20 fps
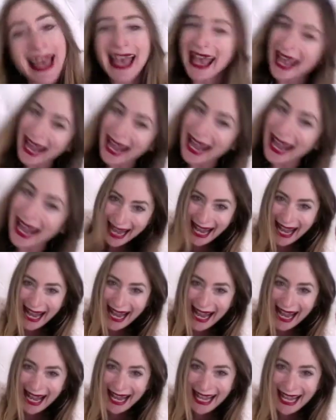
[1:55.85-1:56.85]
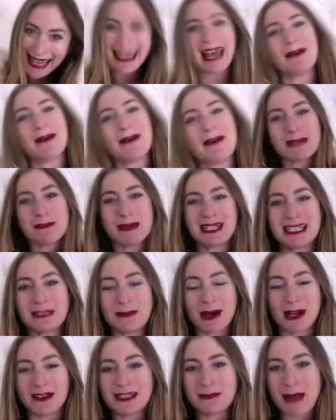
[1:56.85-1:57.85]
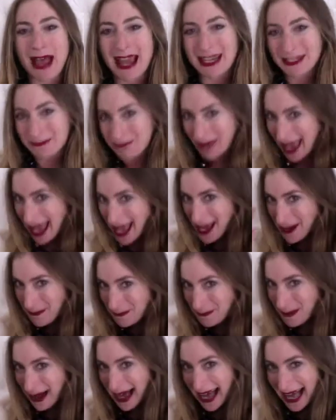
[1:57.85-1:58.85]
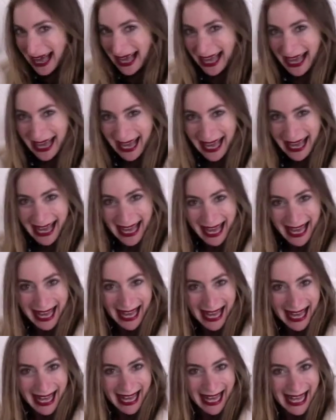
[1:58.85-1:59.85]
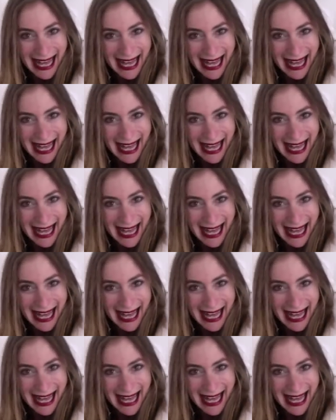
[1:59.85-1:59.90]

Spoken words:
And that was a piece of Marla's mind. Bye!